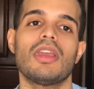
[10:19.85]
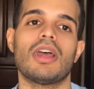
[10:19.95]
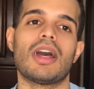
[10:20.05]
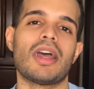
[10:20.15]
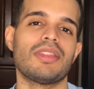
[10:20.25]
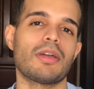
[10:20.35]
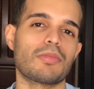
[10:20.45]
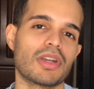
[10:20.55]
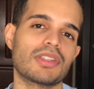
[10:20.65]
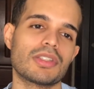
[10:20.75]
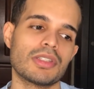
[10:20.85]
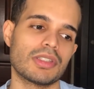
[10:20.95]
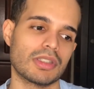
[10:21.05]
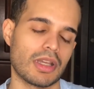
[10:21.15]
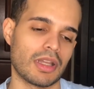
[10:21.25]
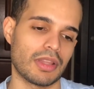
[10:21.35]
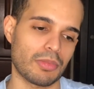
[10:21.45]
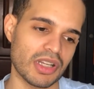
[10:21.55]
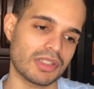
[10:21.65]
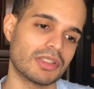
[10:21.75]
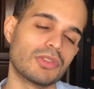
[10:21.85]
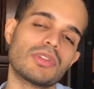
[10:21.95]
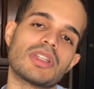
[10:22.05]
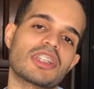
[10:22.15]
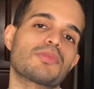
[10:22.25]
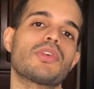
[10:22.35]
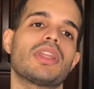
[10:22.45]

And that brings us to the next point,